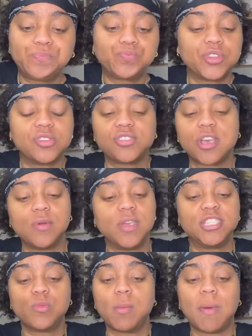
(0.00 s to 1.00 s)
Just so
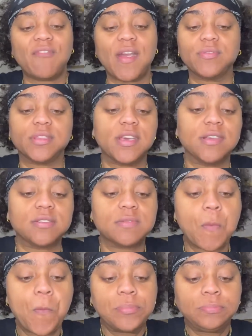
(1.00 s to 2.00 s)
easy. One of my favorite
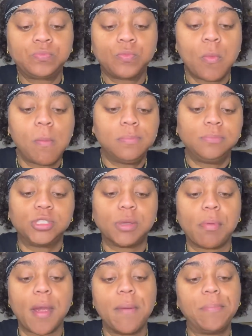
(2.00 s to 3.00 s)
things to
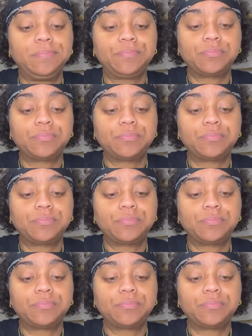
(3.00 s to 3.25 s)
prep.